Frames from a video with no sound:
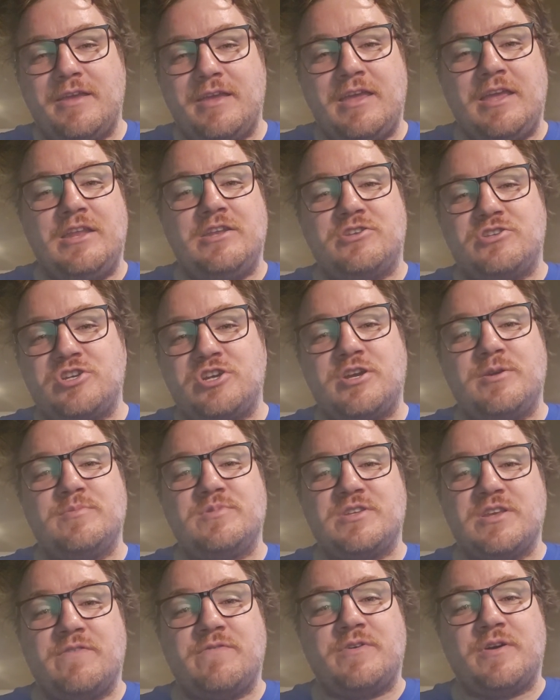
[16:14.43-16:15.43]
in
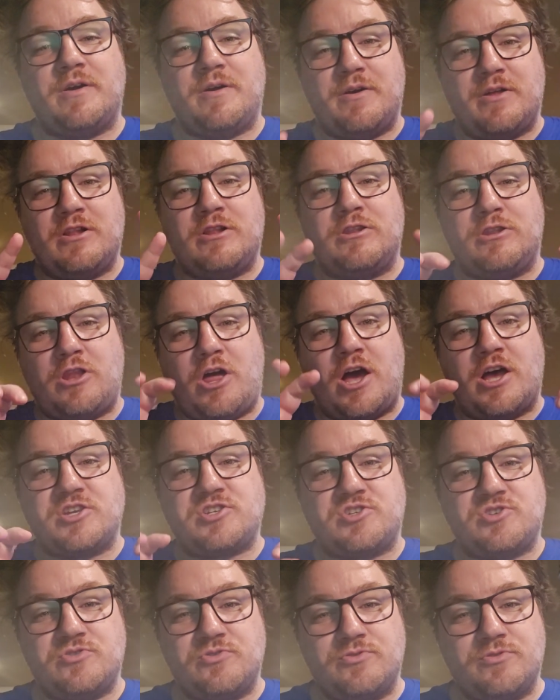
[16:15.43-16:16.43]
terms of a
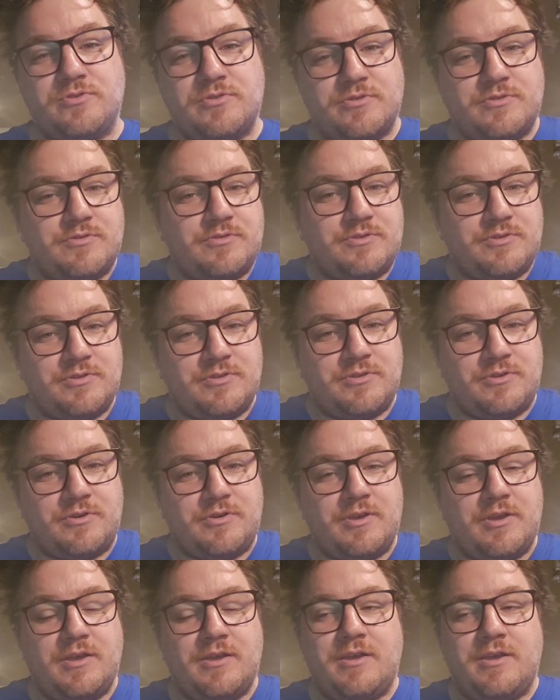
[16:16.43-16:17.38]
lawsuit, you know.